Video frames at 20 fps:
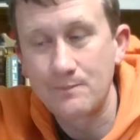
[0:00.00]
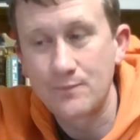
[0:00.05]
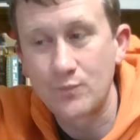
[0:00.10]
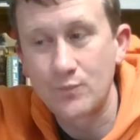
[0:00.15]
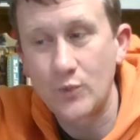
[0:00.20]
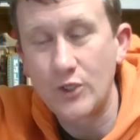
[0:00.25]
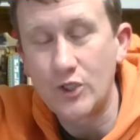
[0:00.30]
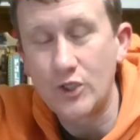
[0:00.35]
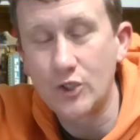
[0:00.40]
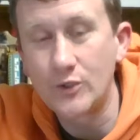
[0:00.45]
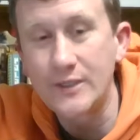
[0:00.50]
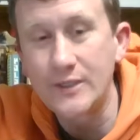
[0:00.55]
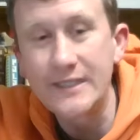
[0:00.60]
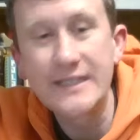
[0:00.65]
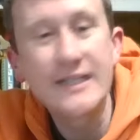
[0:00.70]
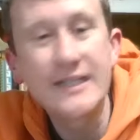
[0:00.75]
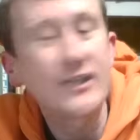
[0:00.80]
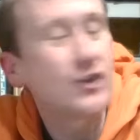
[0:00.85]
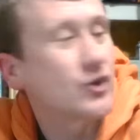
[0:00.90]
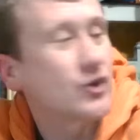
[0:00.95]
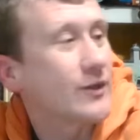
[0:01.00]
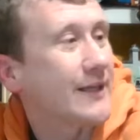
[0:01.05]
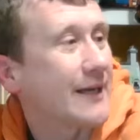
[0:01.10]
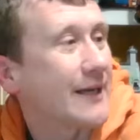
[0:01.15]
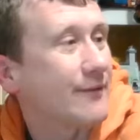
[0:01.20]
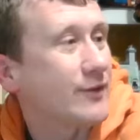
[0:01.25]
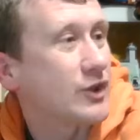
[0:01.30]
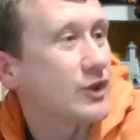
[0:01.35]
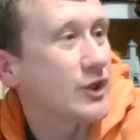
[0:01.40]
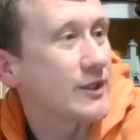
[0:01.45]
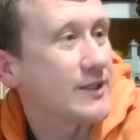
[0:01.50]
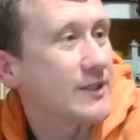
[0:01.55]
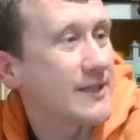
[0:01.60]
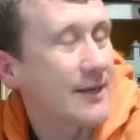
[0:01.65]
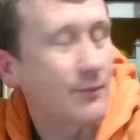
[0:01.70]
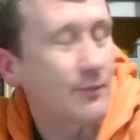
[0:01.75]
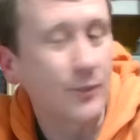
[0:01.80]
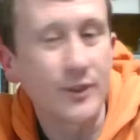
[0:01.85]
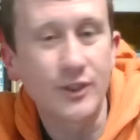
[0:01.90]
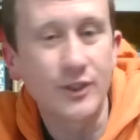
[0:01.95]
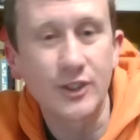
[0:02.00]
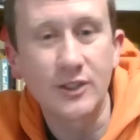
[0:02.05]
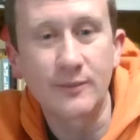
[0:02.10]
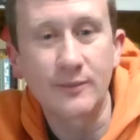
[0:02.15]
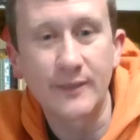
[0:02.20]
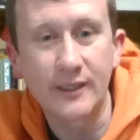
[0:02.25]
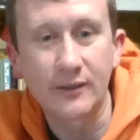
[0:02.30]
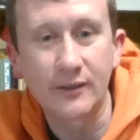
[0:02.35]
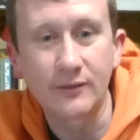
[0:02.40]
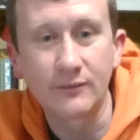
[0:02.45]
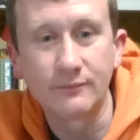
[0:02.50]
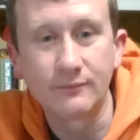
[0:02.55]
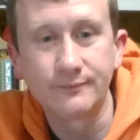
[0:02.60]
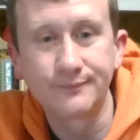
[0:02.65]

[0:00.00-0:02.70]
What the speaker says: We could literally have a cheese sandwich in the middle.